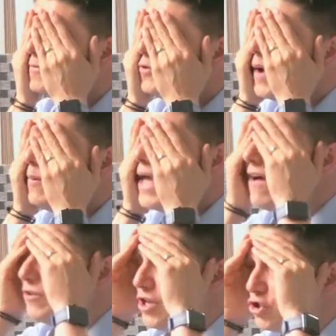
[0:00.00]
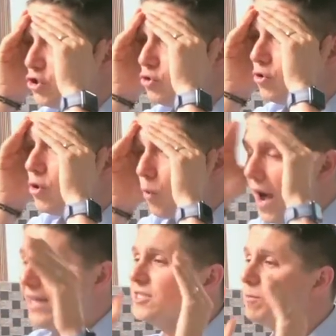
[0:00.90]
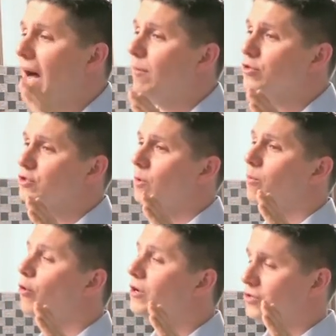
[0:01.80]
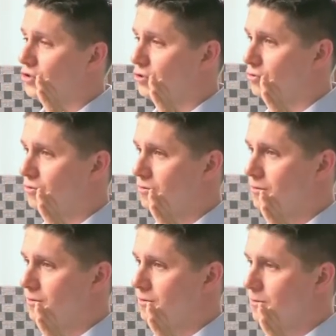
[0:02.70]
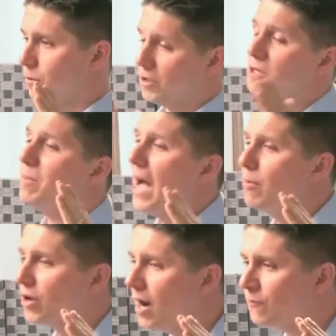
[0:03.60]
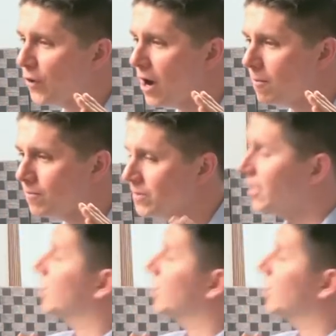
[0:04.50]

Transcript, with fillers: have, we have an issue. Why is the Bible so important to you? Where did the Bible come from? Did